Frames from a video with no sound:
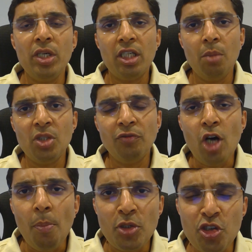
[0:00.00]
in terms of
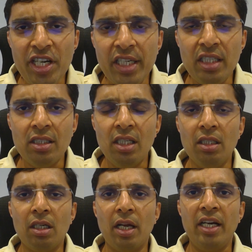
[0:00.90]
opportunities in the
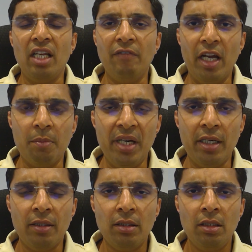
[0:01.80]
current environment,
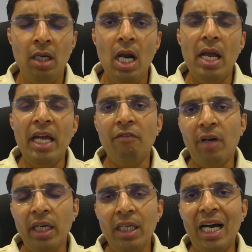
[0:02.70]
and
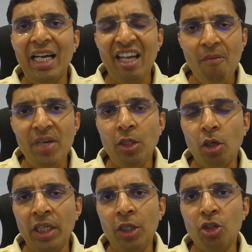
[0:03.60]
while I have been
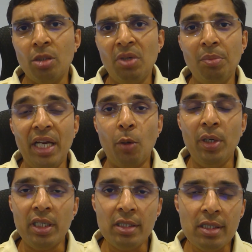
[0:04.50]
talking to some of my
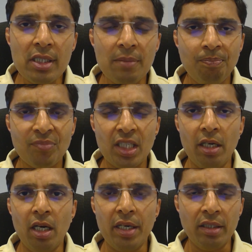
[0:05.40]
acquaintances
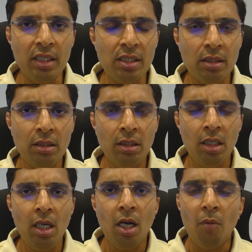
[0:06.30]
regarding this,
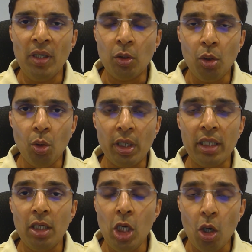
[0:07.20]
one could look
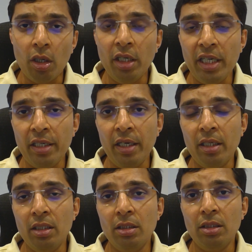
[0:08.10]
at longer
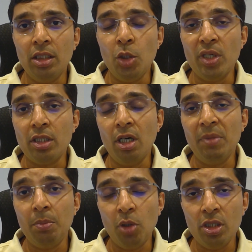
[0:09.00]
dated US
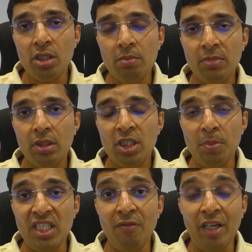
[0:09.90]
government bonds,
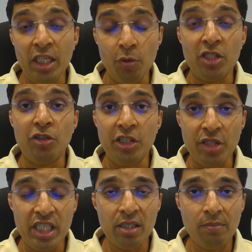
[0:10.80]
specifically US
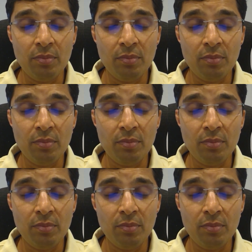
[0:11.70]
treasuries,